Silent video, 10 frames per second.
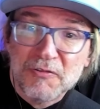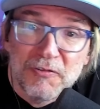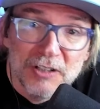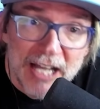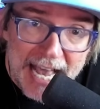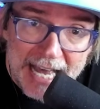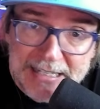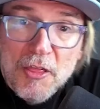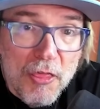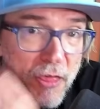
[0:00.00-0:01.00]

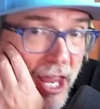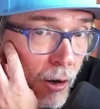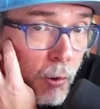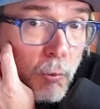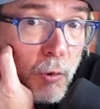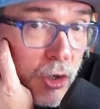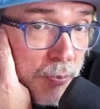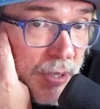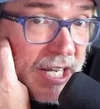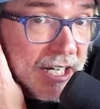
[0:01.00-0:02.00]
flat. There would
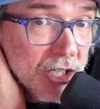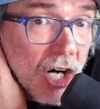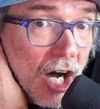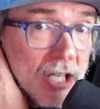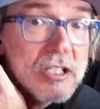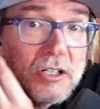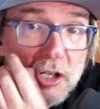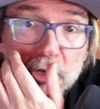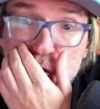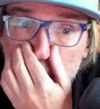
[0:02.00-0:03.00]
be gun
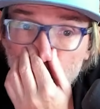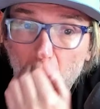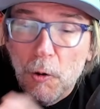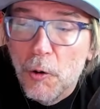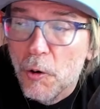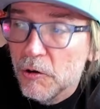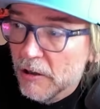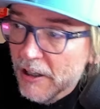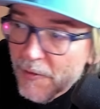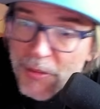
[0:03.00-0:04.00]
control
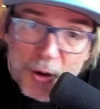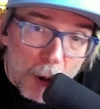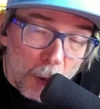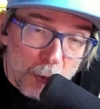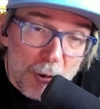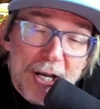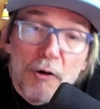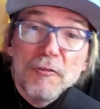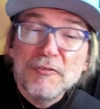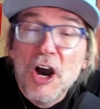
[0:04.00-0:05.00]

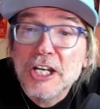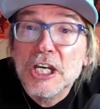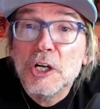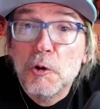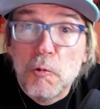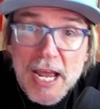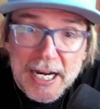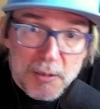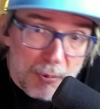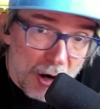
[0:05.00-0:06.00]
real fucking
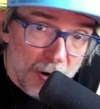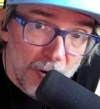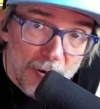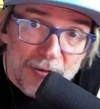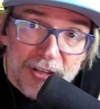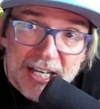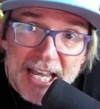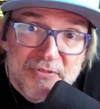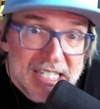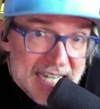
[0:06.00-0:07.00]
quick, bro.
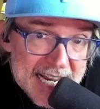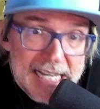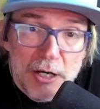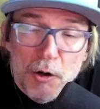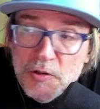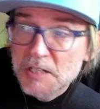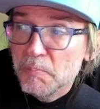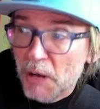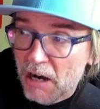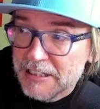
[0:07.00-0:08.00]
If CEOs and
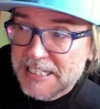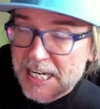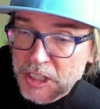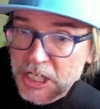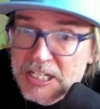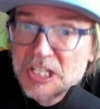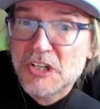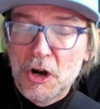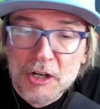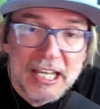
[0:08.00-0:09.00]
politicians
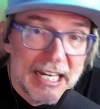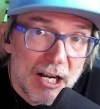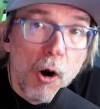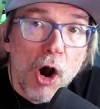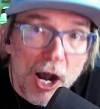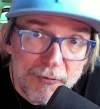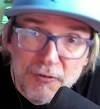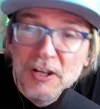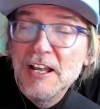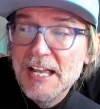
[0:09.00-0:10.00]
start getting
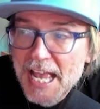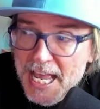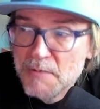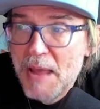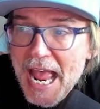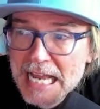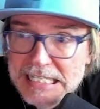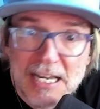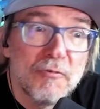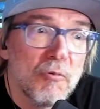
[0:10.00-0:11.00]
offed en
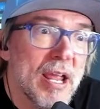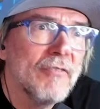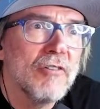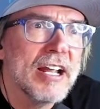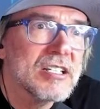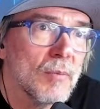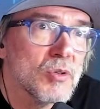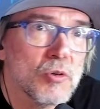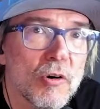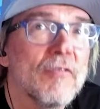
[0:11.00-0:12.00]
masse, if we have like some
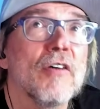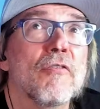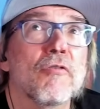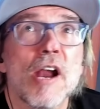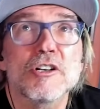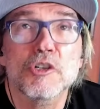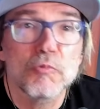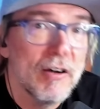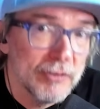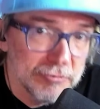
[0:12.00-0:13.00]
sort of a French
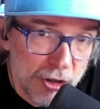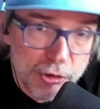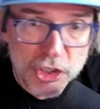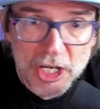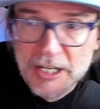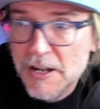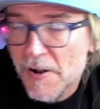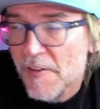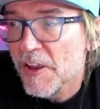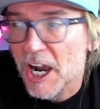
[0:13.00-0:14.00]
revolution
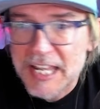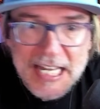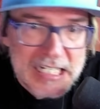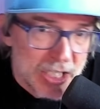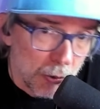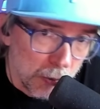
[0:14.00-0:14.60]
against the